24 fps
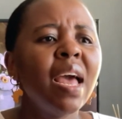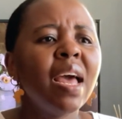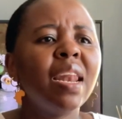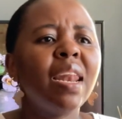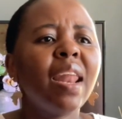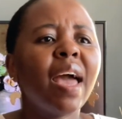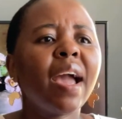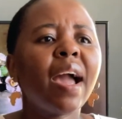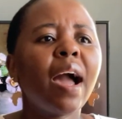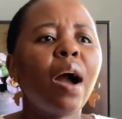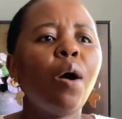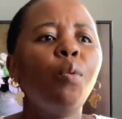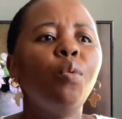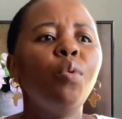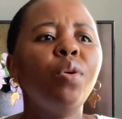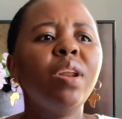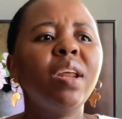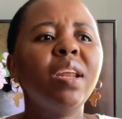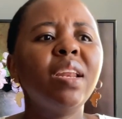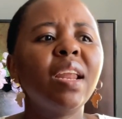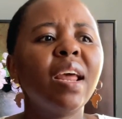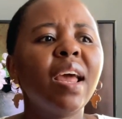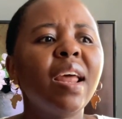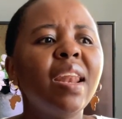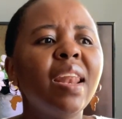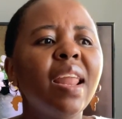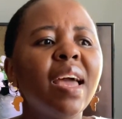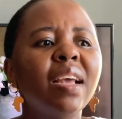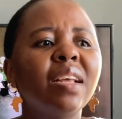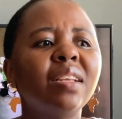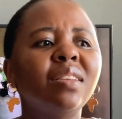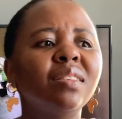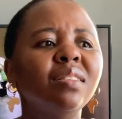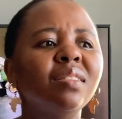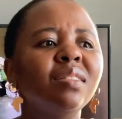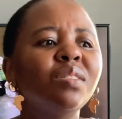There
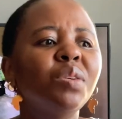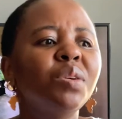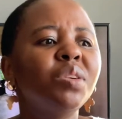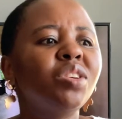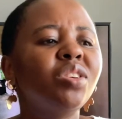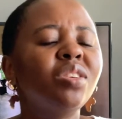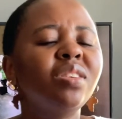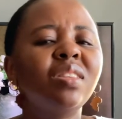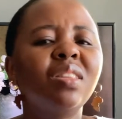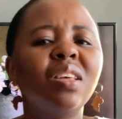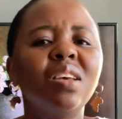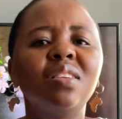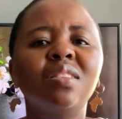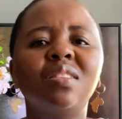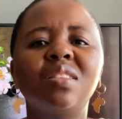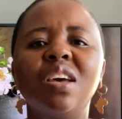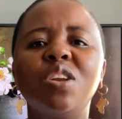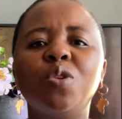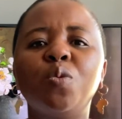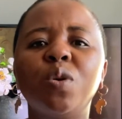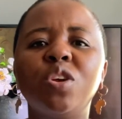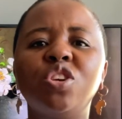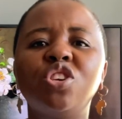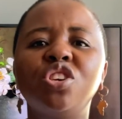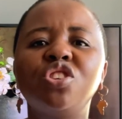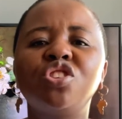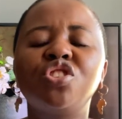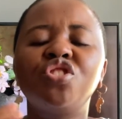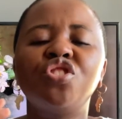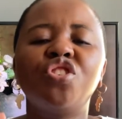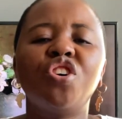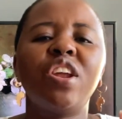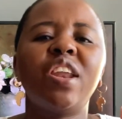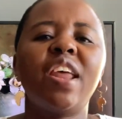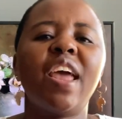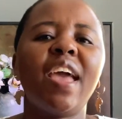are just things that were just
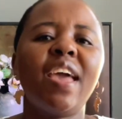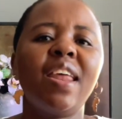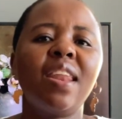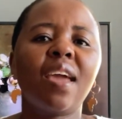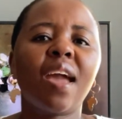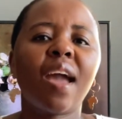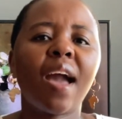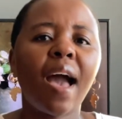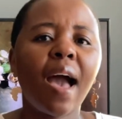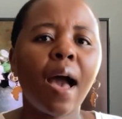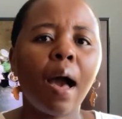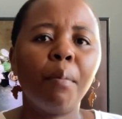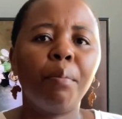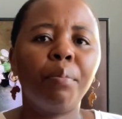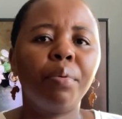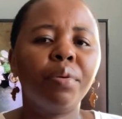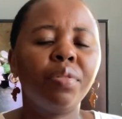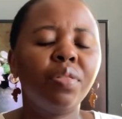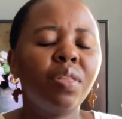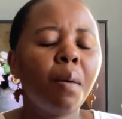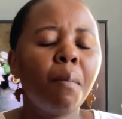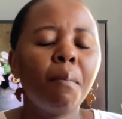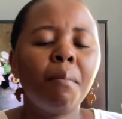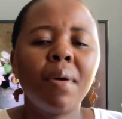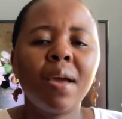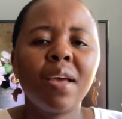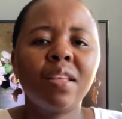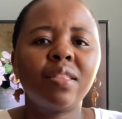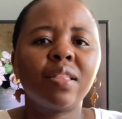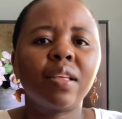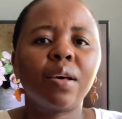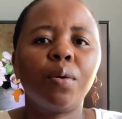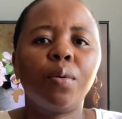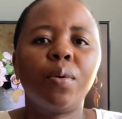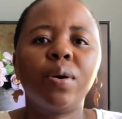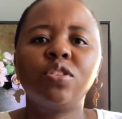not adding up. The
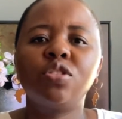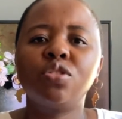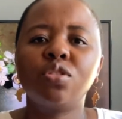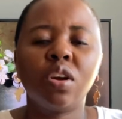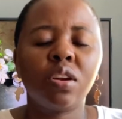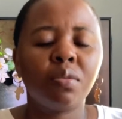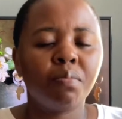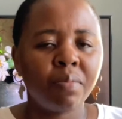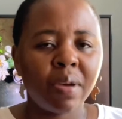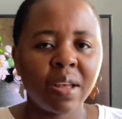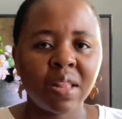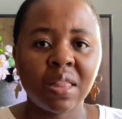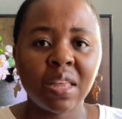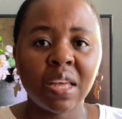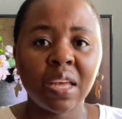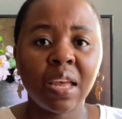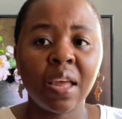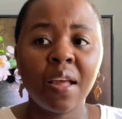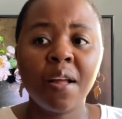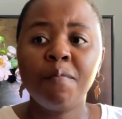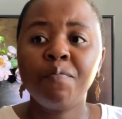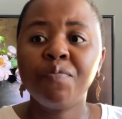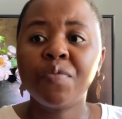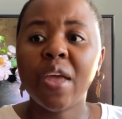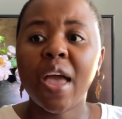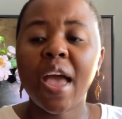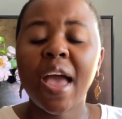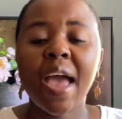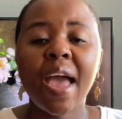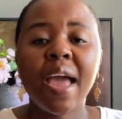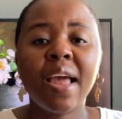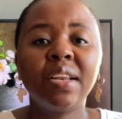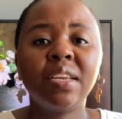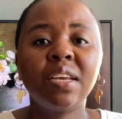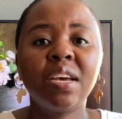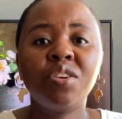math was not mathing,
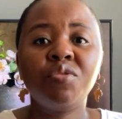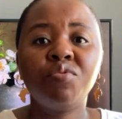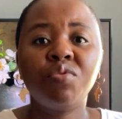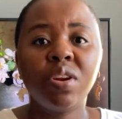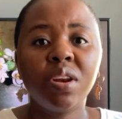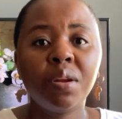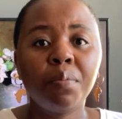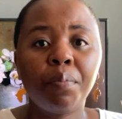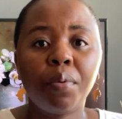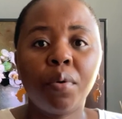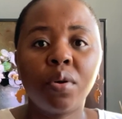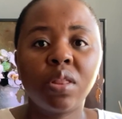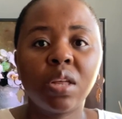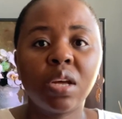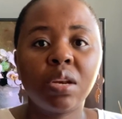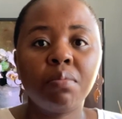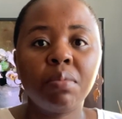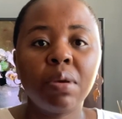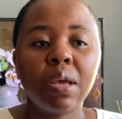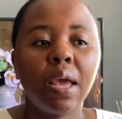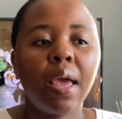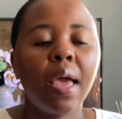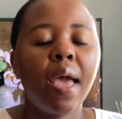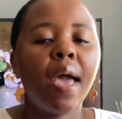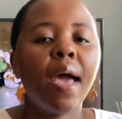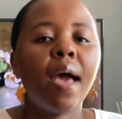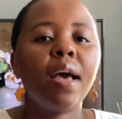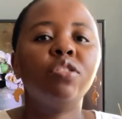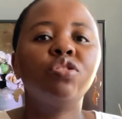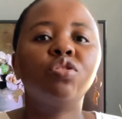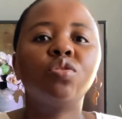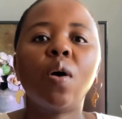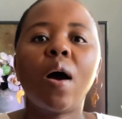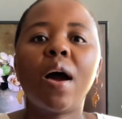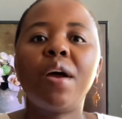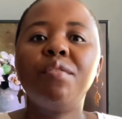and it really bothered me. And
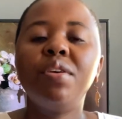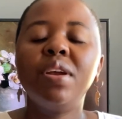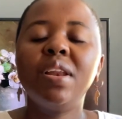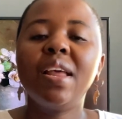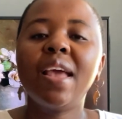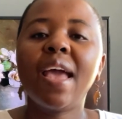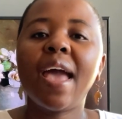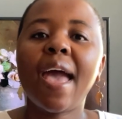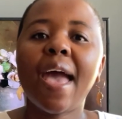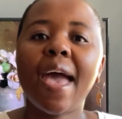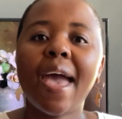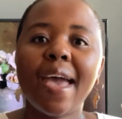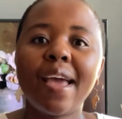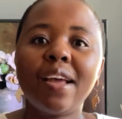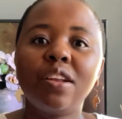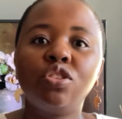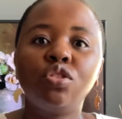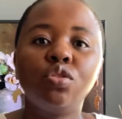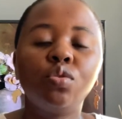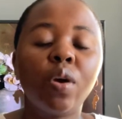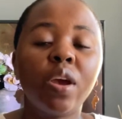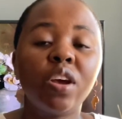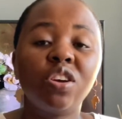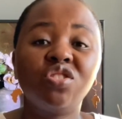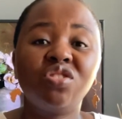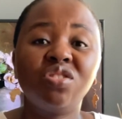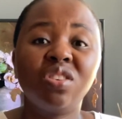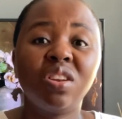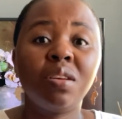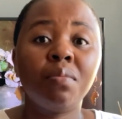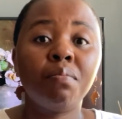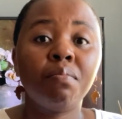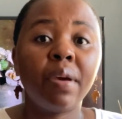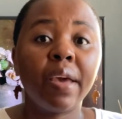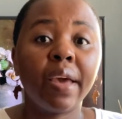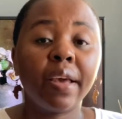so I really had to actually
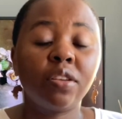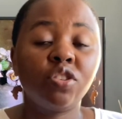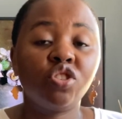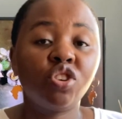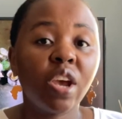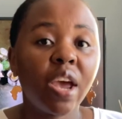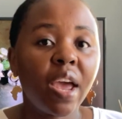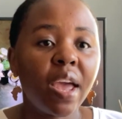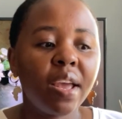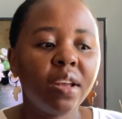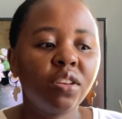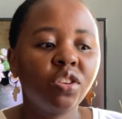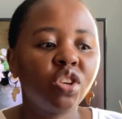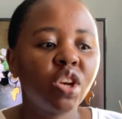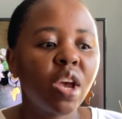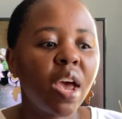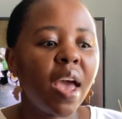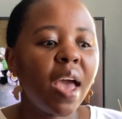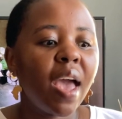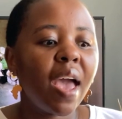make change.